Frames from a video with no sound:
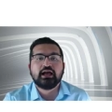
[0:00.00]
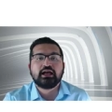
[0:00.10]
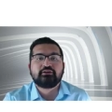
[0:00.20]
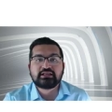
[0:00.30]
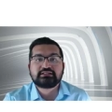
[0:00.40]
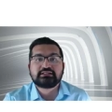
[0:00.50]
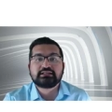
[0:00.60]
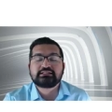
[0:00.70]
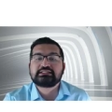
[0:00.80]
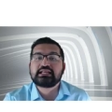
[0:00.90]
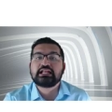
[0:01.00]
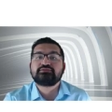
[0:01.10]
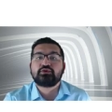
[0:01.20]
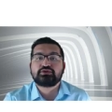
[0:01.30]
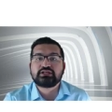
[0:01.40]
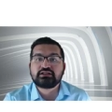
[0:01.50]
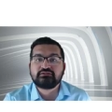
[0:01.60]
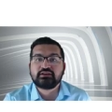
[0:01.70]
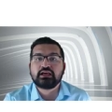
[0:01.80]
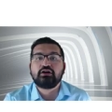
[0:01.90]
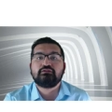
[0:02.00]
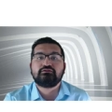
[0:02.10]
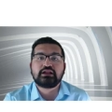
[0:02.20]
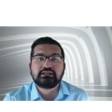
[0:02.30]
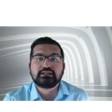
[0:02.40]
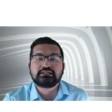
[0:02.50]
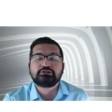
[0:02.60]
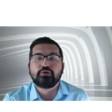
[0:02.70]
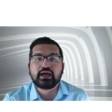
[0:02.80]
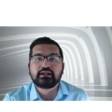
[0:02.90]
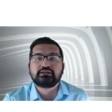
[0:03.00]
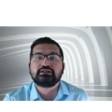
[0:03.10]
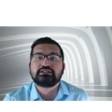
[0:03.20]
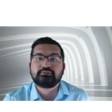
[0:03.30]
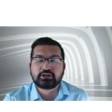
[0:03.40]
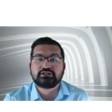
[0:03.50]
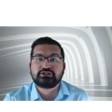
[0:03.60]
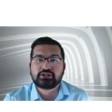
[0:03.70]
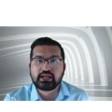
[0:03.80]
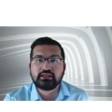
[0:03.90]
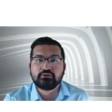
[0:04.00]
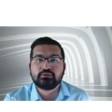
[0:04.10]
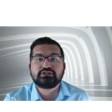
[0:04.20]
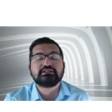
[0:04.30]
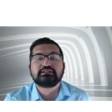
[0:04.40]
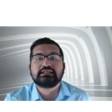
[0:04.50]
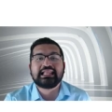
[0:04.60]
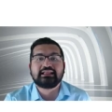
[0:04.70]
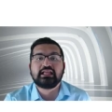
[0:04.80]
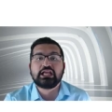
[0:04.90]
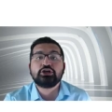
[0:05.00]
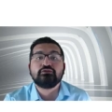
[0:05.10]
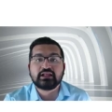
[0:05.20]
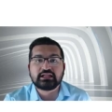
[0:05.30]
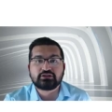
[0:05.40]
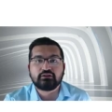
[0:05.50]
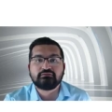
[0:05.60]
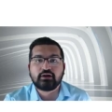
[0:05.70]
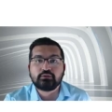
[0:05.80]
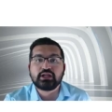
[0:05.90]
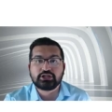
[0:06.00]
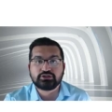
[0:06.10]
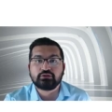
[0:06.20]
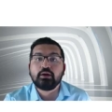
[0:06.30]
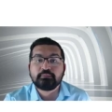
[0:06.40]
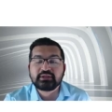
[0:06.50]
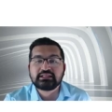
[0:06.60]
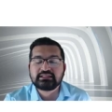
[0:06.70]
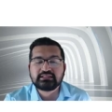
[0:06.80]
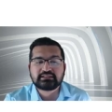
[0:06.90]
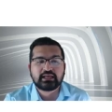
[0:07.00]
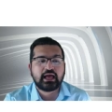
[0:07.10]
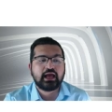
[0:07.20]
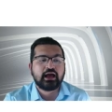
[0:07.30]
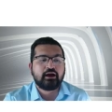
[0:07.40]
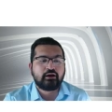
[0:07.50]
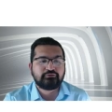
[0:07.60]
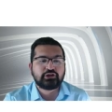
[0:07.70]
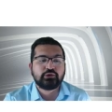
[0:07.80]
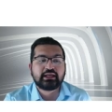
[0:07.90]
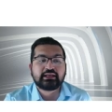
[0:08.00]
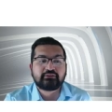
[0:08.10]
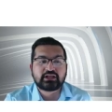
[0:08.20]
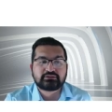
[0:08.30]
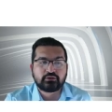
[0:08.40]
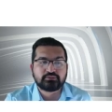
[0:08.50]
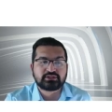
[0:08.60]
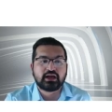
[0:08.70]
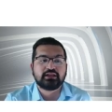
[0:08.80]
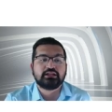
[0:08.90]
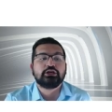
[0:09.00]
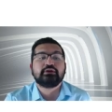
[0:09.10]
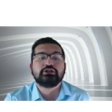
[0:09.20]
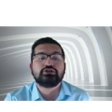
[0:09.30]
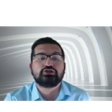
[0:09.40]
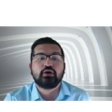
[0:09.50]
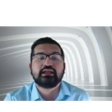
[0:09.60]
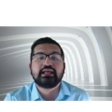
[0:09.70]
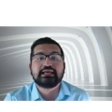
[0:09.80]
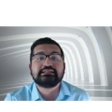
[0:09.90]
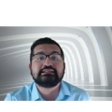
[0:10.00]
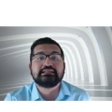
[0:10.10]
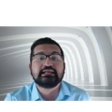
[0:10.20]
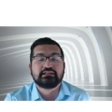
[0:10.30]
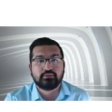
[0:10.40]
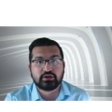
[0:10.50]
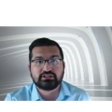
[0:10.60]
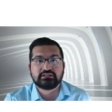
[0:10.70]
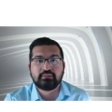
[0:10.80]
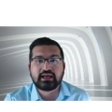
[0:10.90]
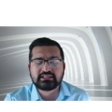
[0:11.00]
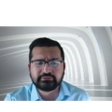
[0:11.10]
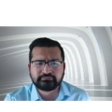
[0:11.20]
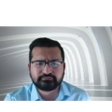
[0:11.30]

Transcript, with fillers: CREST stands for Certificate of Readiness to Enter Specialty Training, which is like the equivalent of foundation competencies. After you get a CREST form signed, you can join ACCS Emergency Medicine